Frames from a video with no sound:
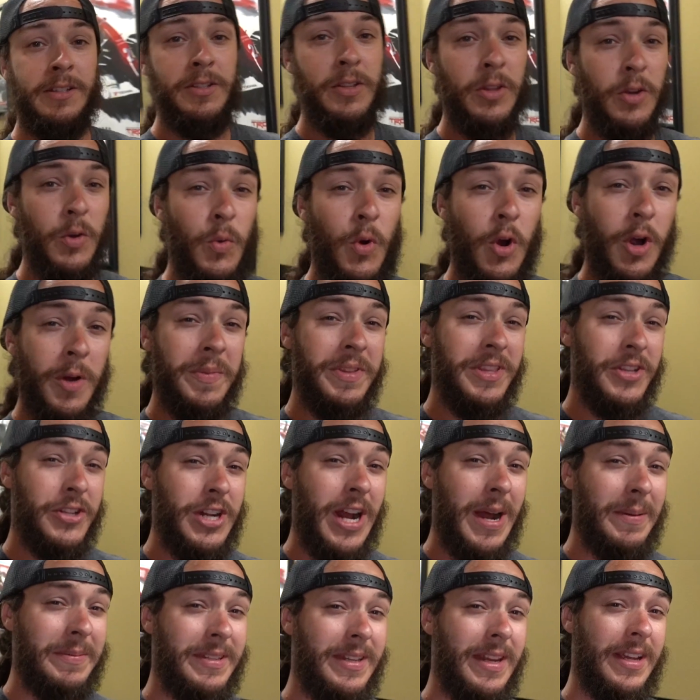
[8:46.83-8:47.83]
It's a little warm in the
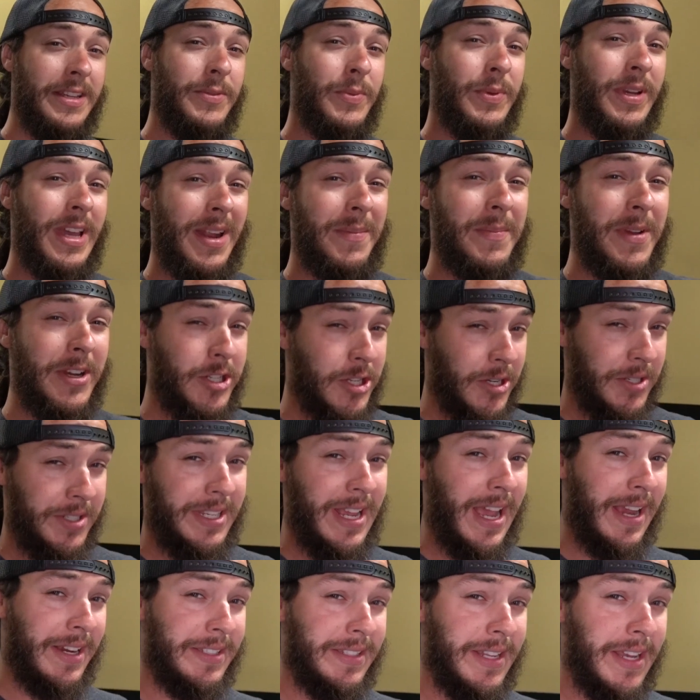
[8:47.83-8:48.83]
shop today, so we gotta make sure
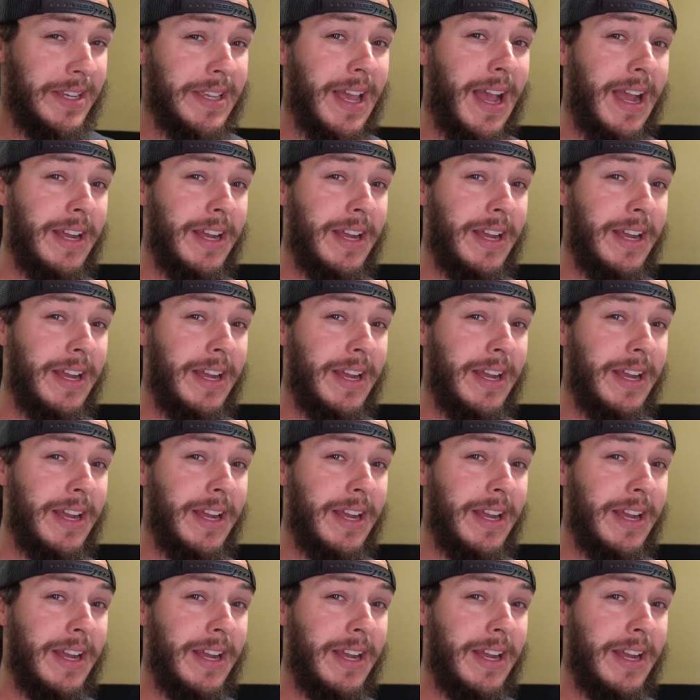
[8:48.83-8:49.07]
Zach stays